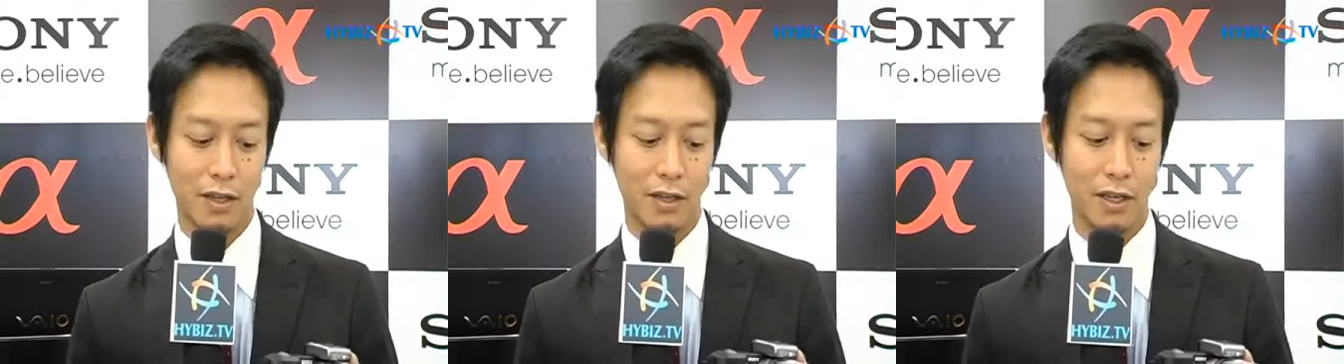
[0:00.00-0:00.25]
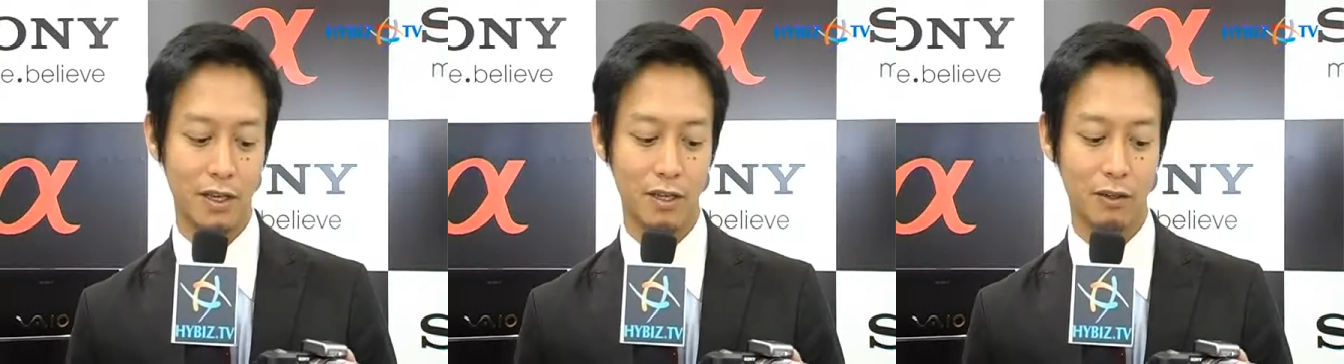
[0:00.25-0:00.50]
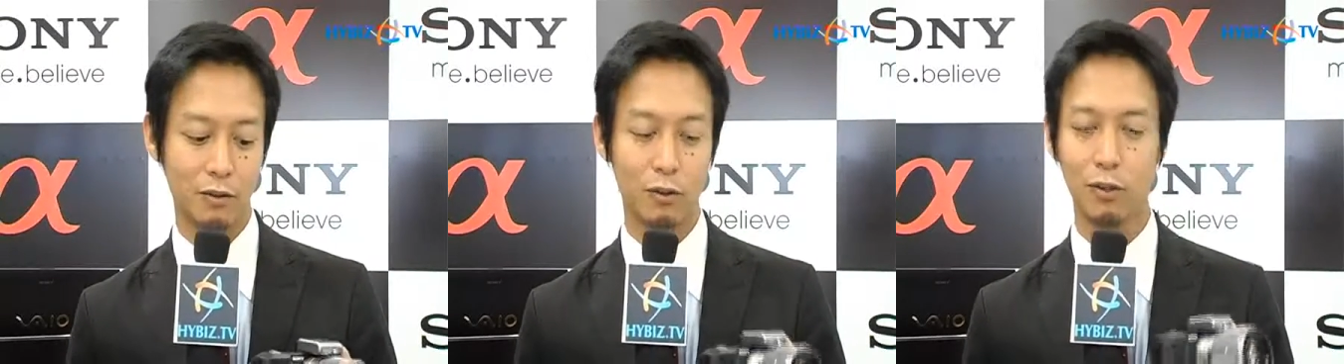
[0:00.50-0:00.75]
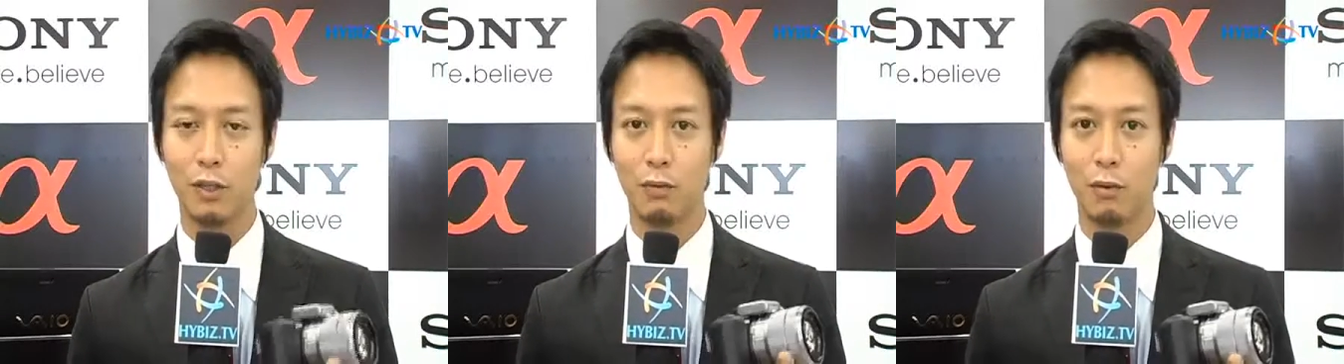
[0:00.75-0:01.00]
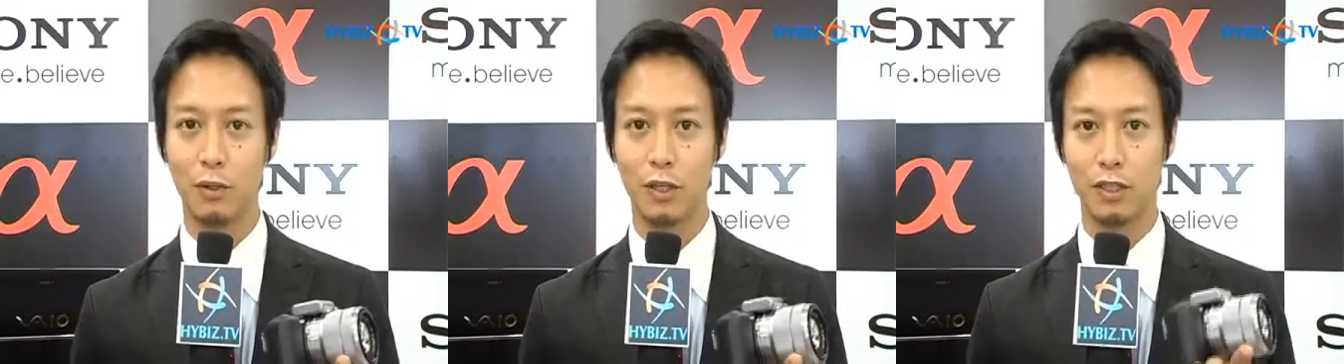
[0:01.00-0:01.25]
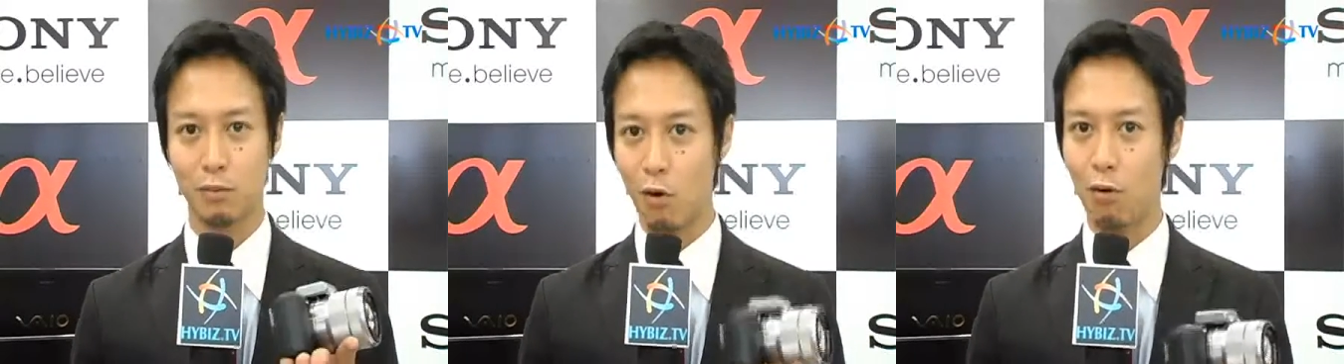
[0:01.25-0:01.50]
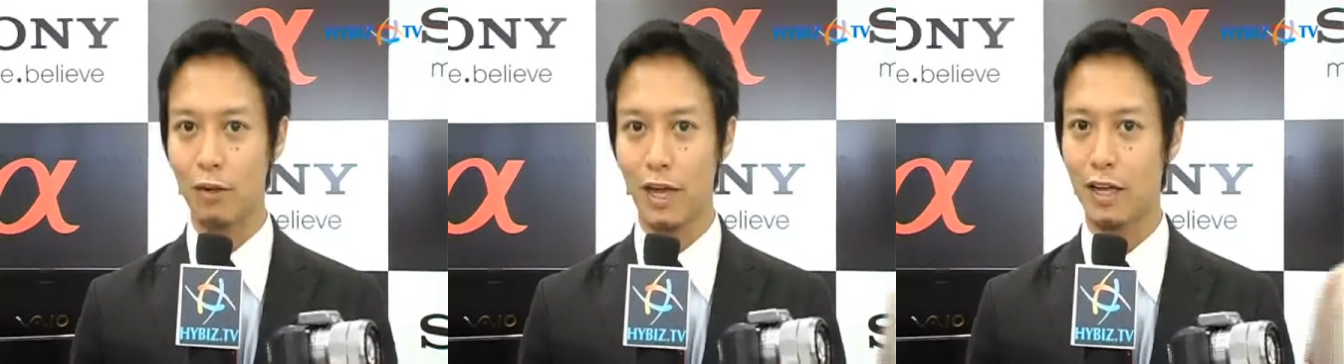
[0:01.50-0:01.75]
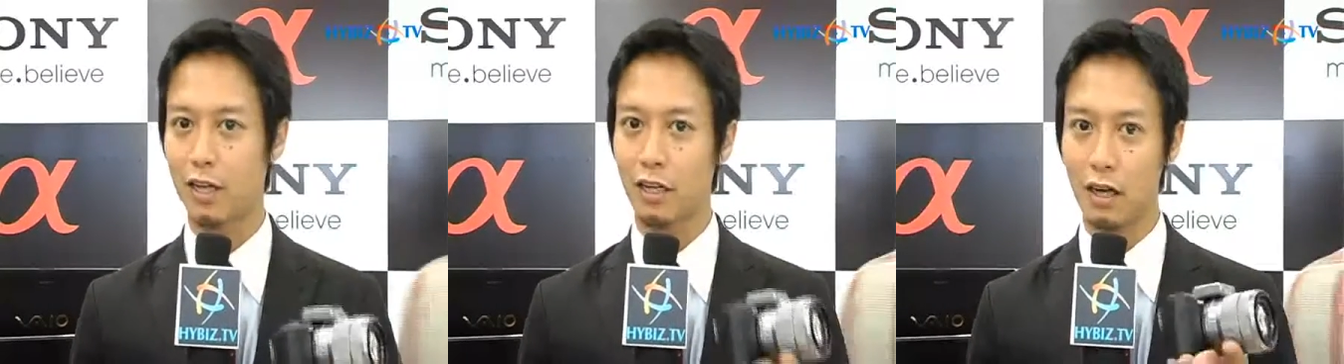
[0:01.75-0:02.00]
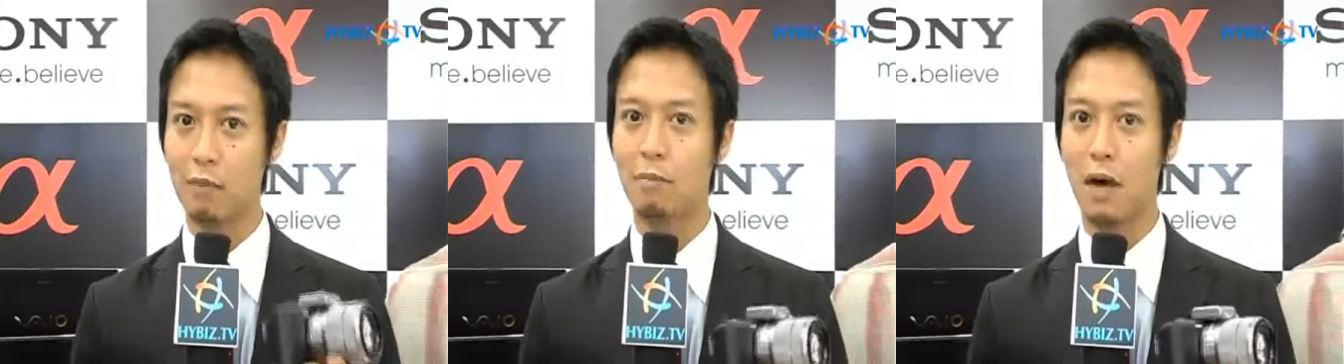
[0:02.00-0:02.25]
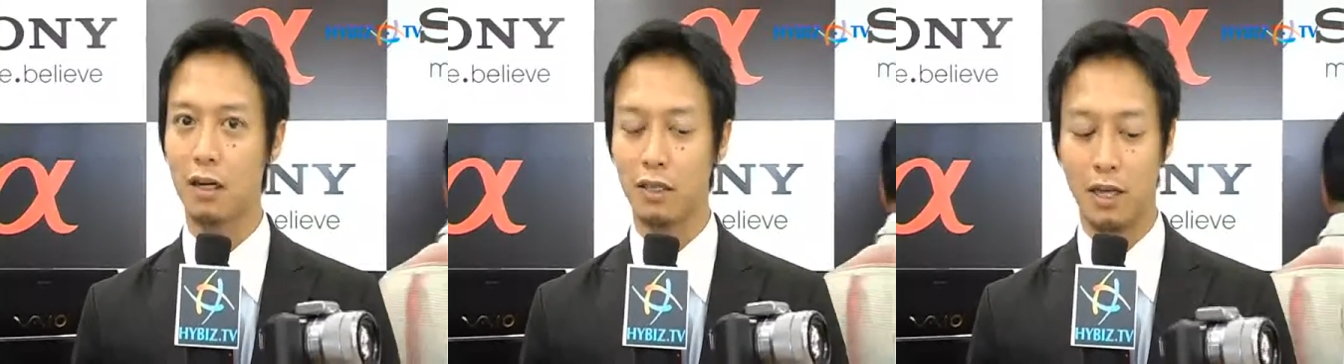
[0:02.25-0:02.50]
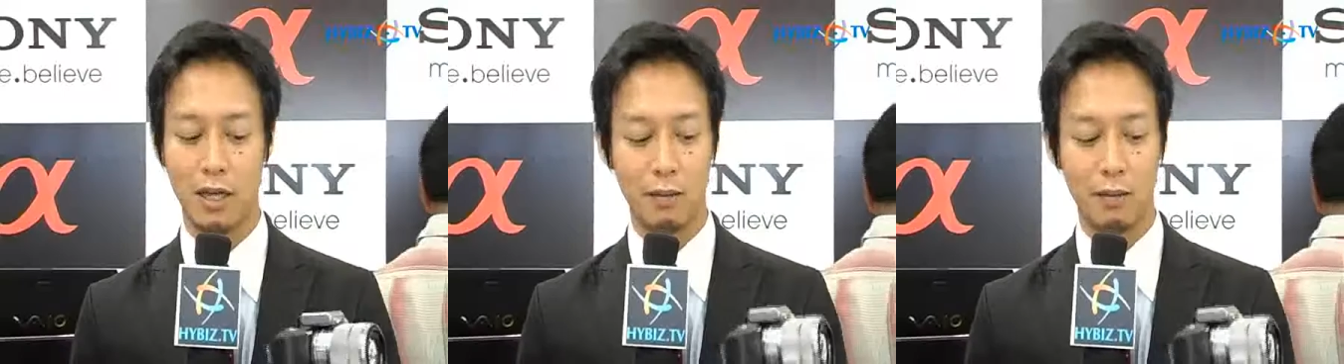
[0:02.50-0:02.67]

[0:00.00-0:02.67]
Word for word: They're not only for the small and the compact